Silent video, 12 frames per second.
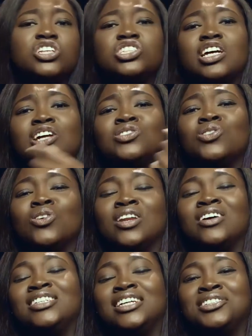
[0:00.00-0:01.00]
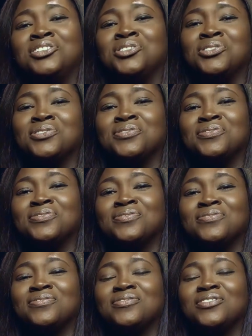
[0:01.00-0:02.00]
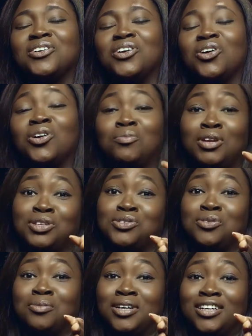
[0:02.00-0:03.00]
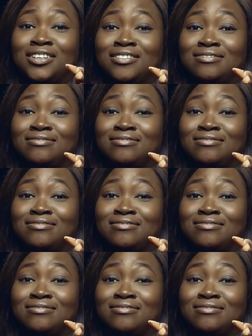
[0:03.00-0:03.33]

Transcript: shout out to Lola Dead, you know. God bless you, ma.